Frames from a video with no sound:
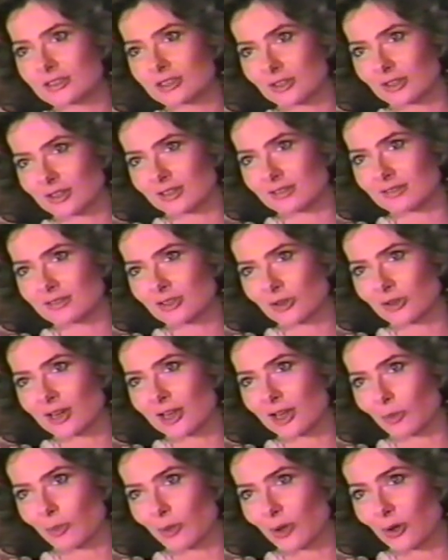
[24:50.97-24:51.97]
it's gonna it's
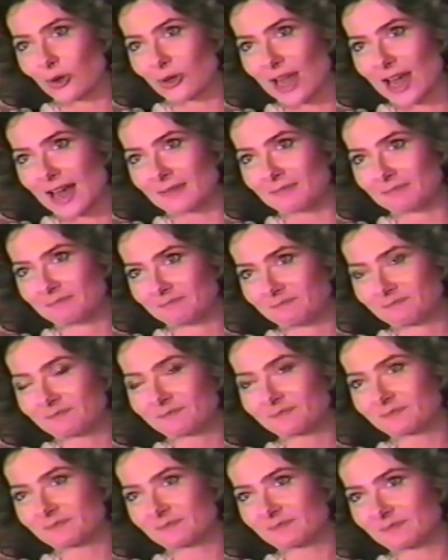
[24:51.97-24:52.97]
gonna help a whole lot.
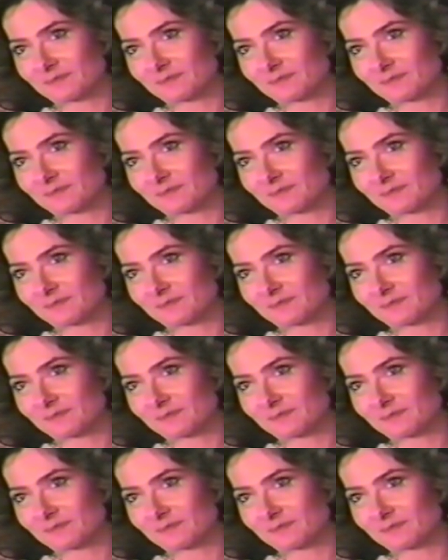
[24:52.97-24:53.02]
How